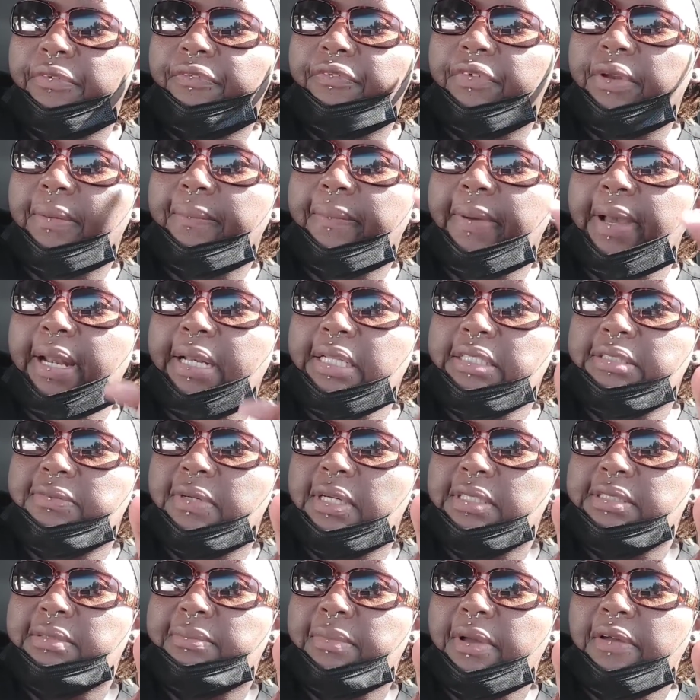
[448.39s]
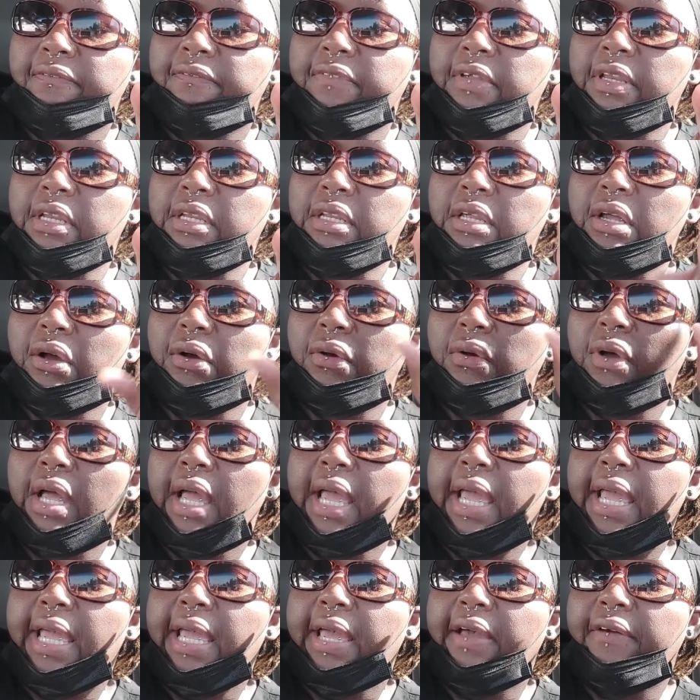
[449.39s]
If anybody that's watching my video
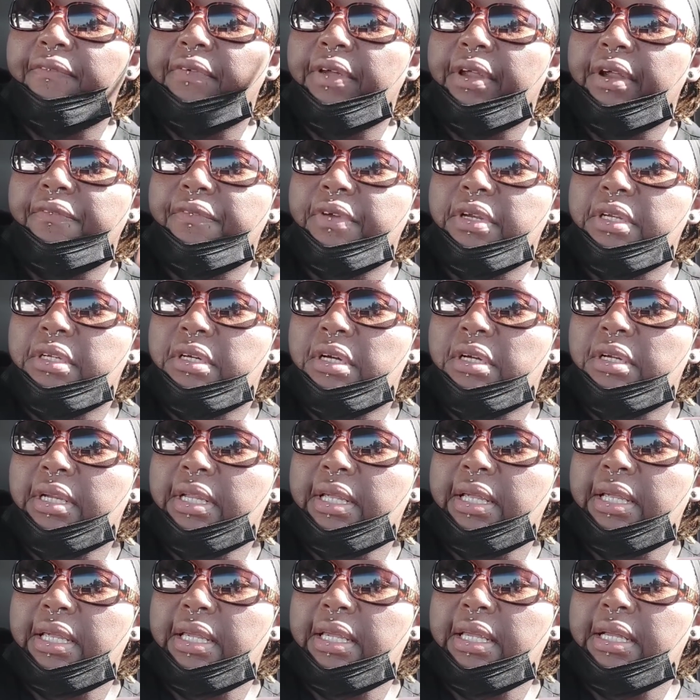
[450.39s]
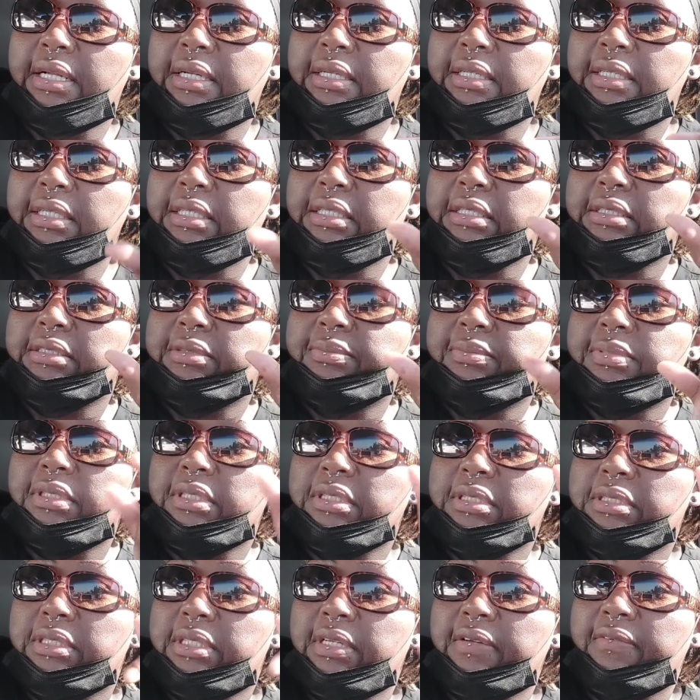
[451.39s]
have ever done egg cleanse,
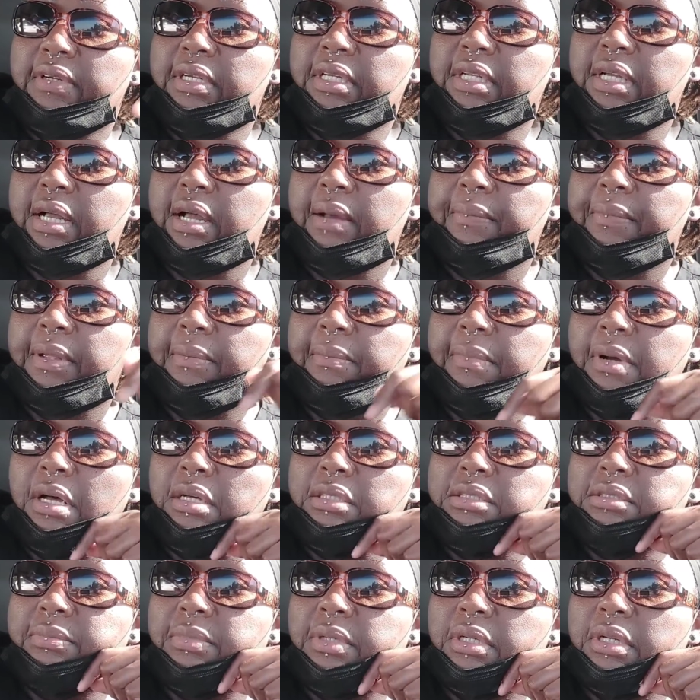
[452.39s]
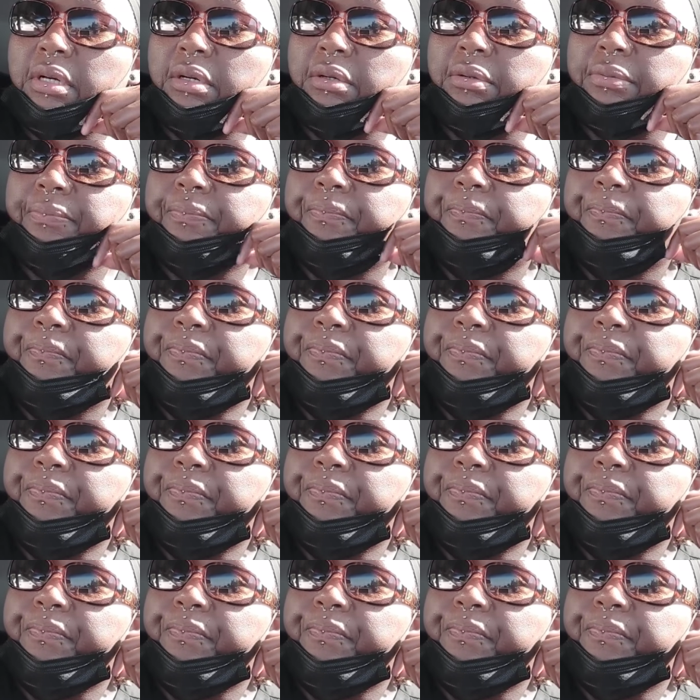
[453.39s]
please leave it in the comment box below.